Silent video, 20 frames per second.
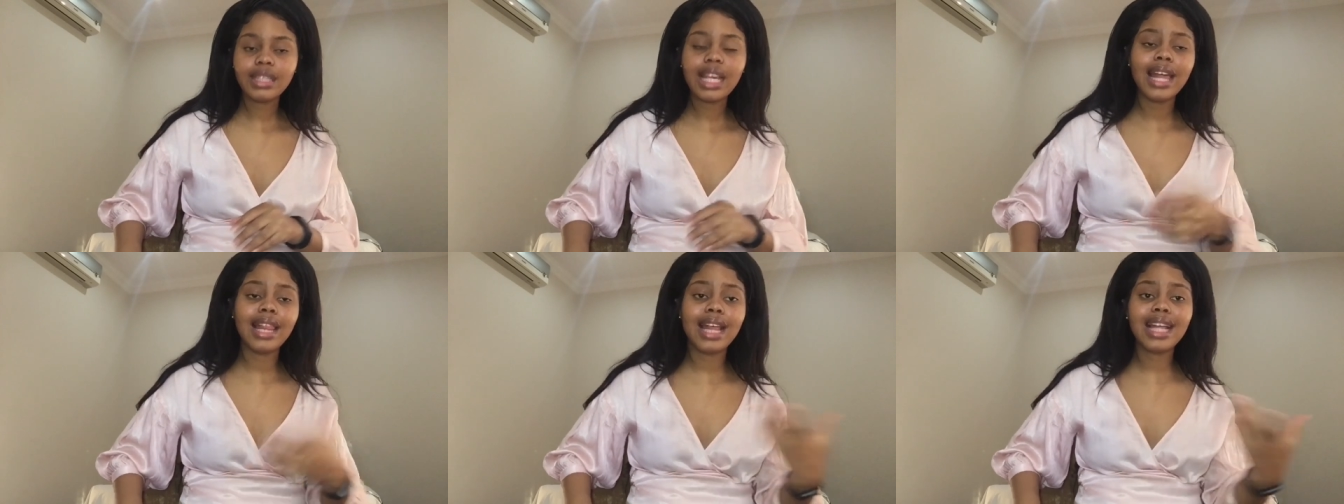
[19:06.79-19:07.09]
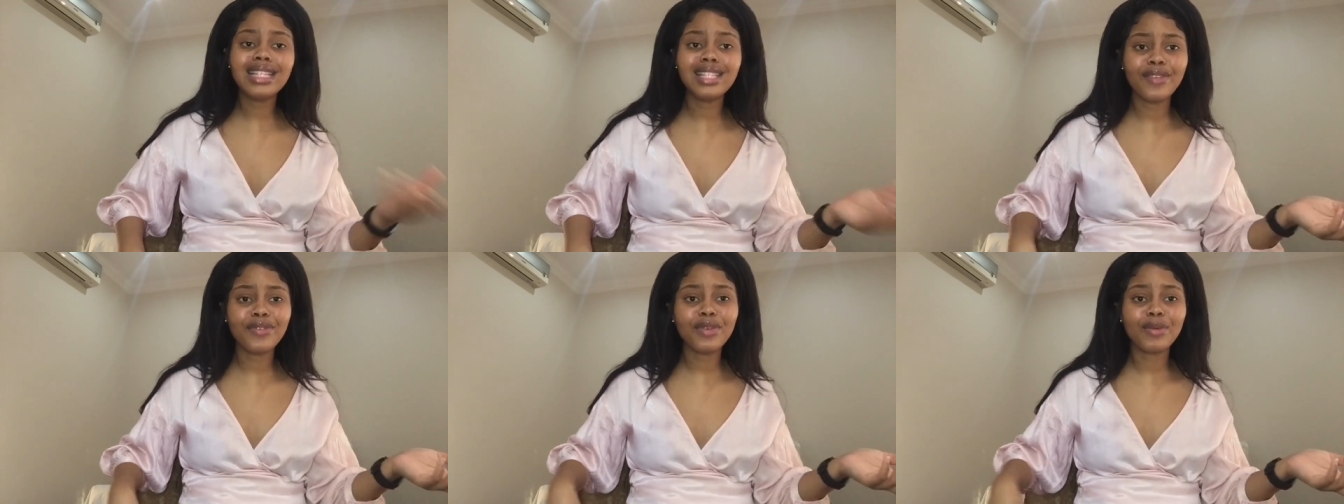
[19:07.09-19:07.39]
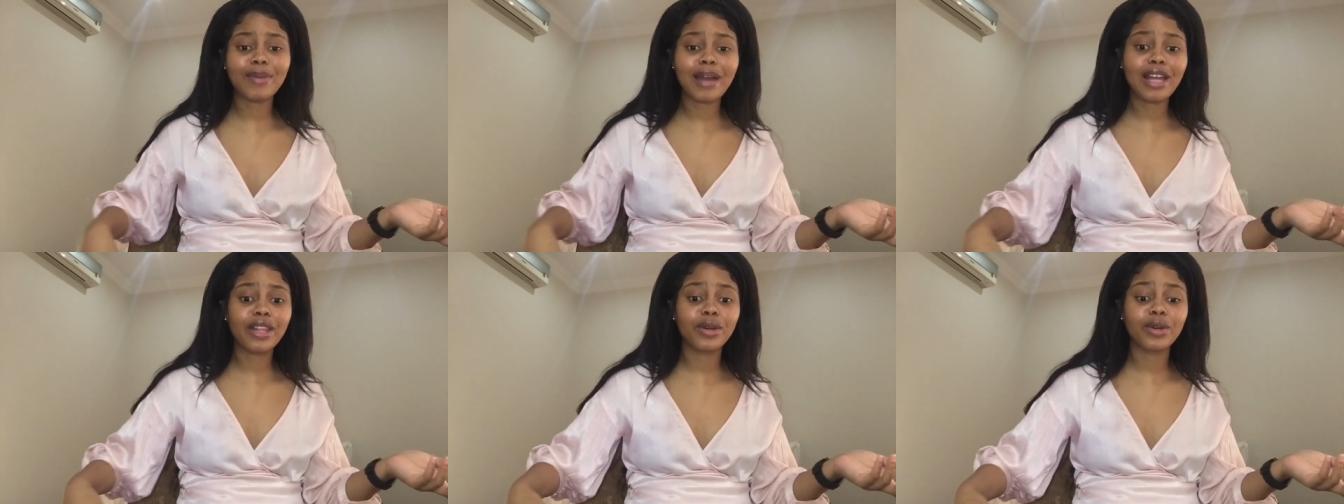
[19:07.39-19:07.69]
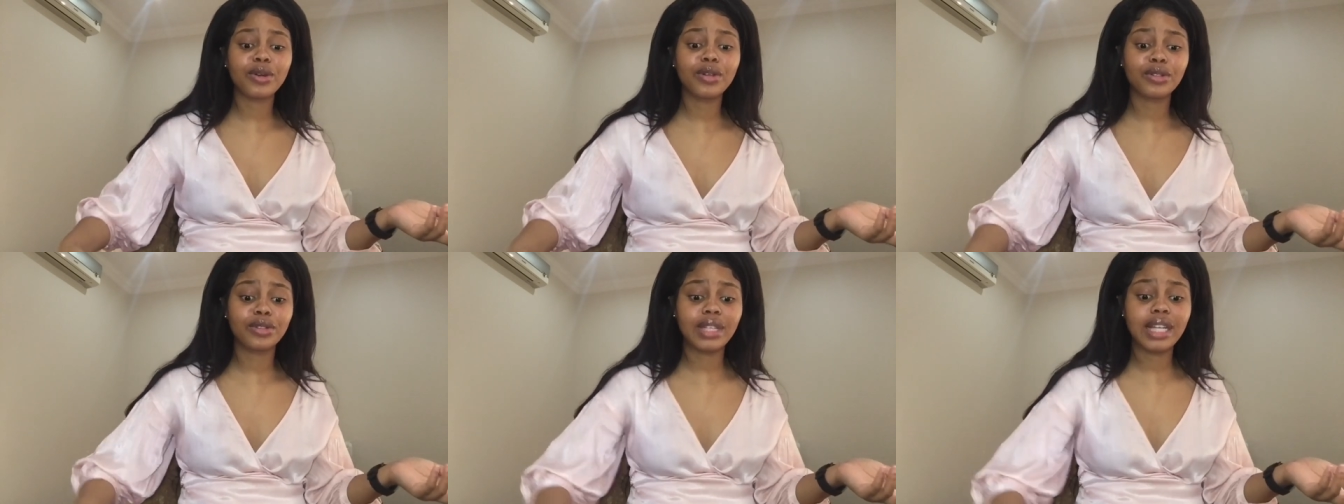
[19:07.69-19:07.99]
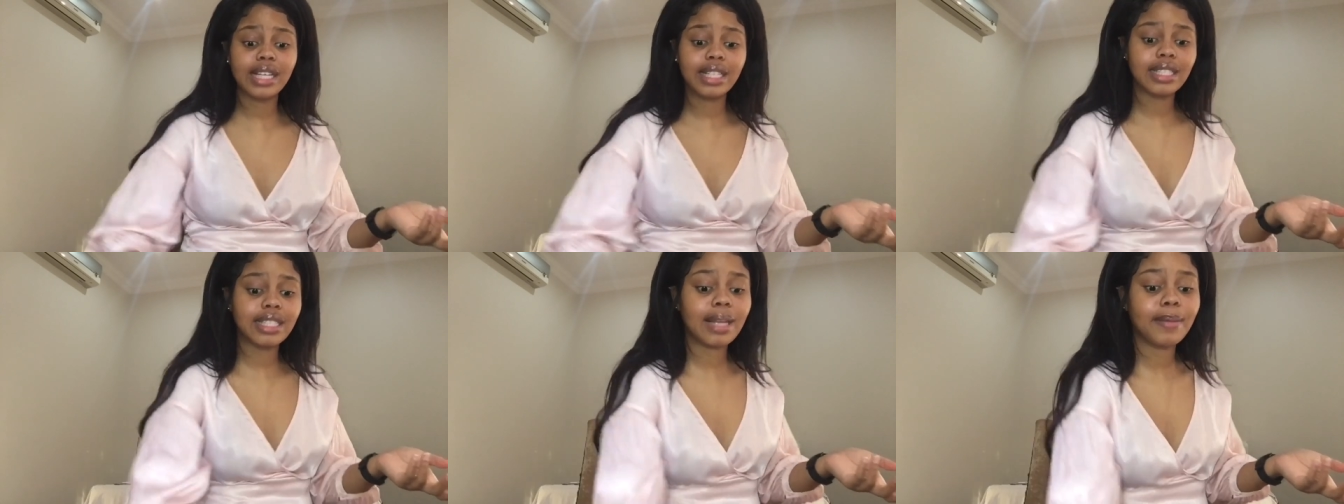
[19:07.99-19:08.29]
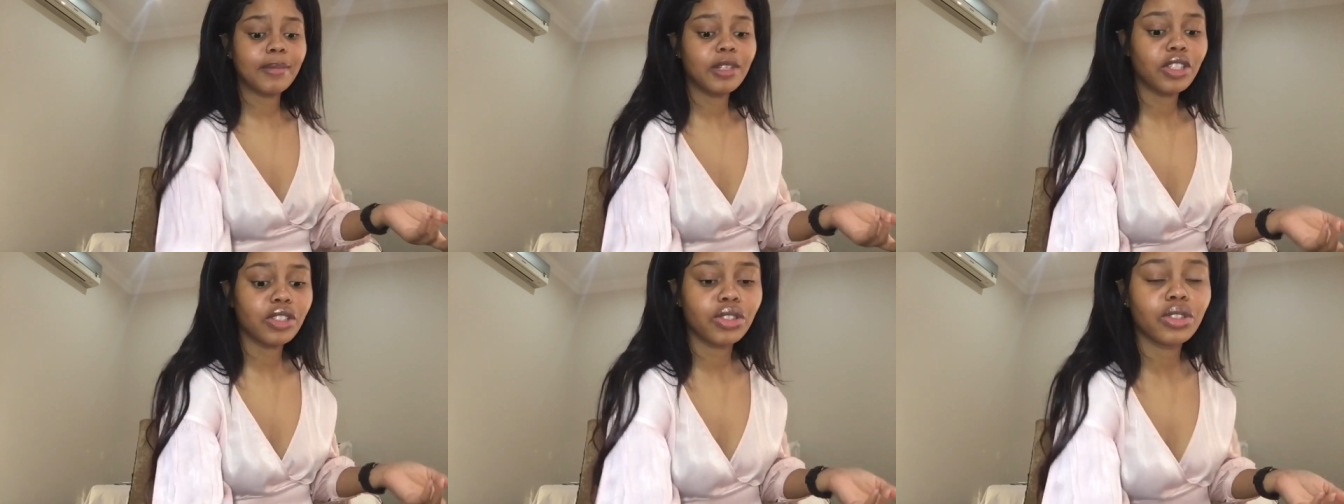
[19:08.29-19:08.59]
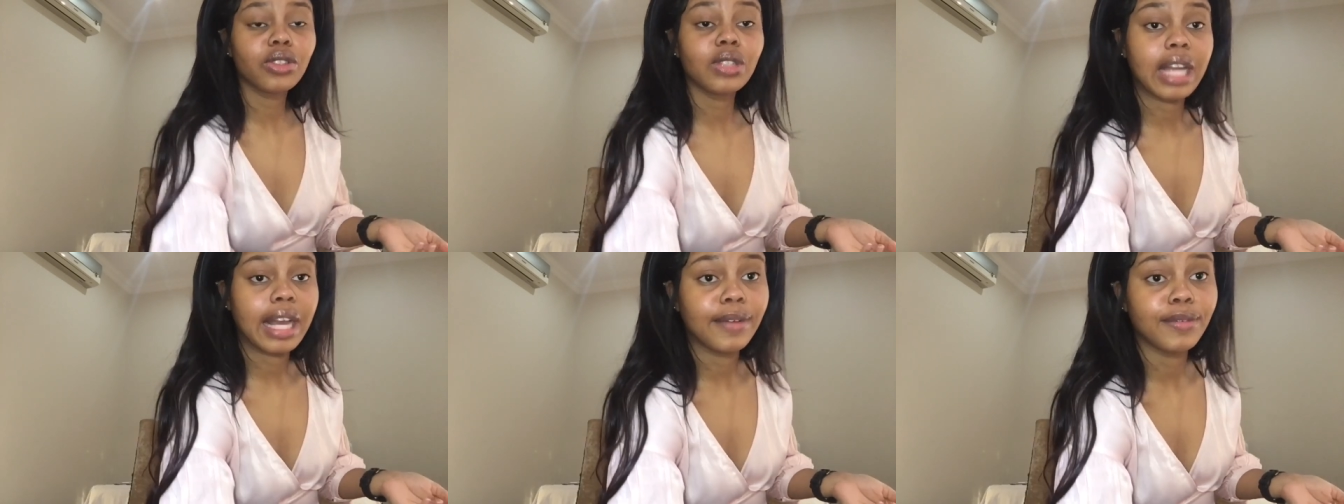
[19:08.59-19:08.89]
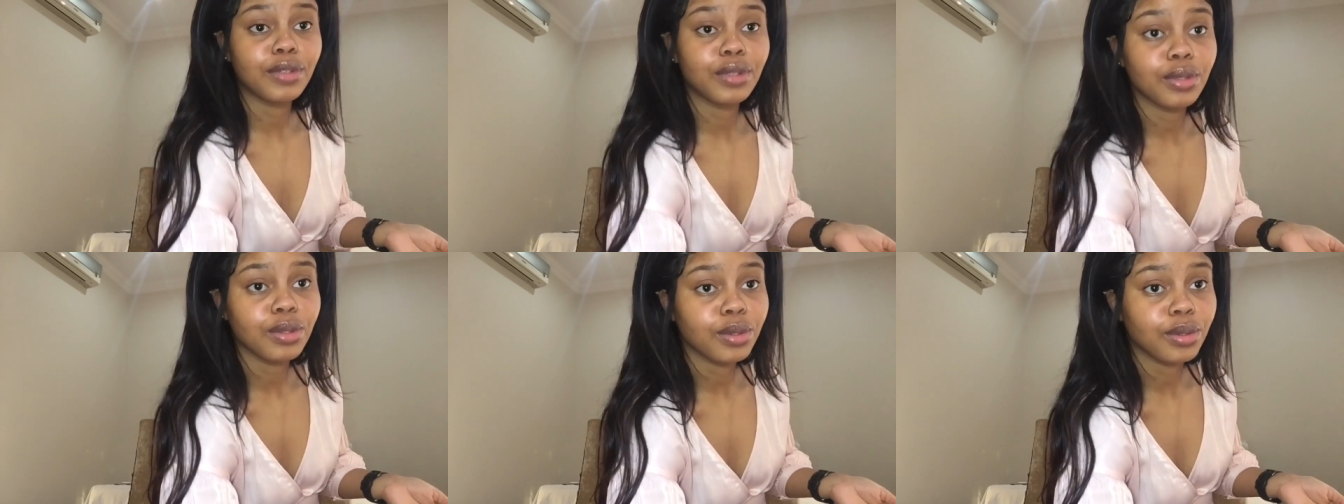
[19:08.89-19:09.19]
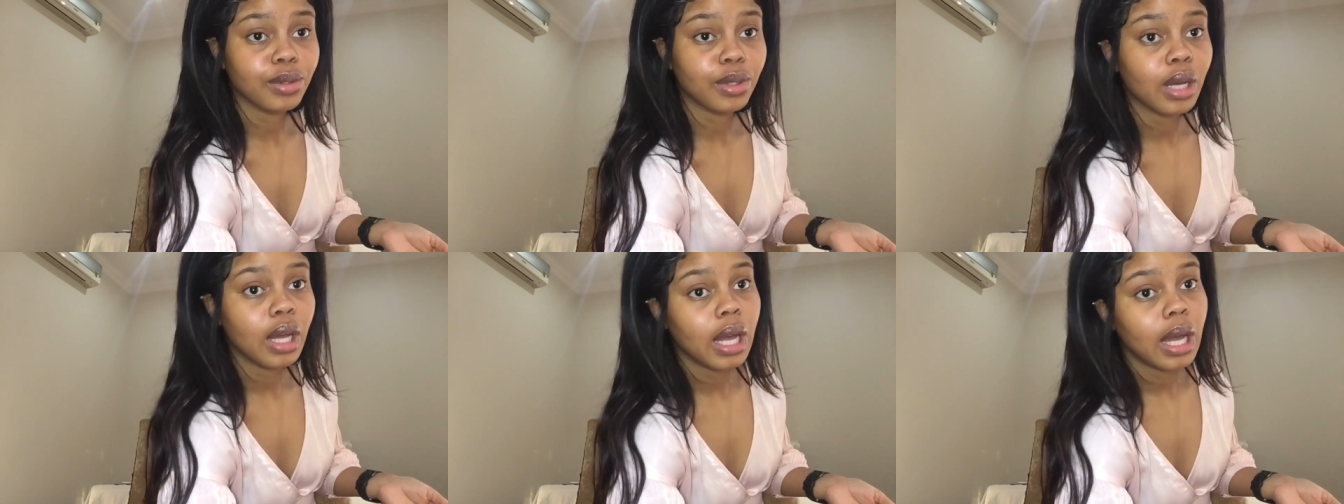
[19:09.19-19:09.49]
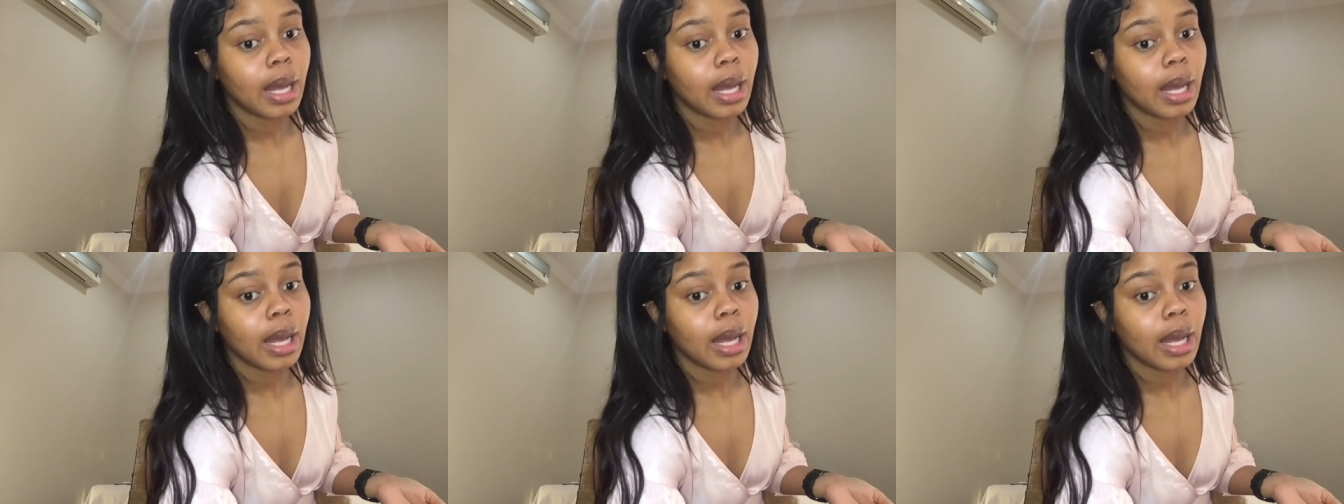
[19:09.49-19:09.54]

that's if you buy the whole range i mean you don't have to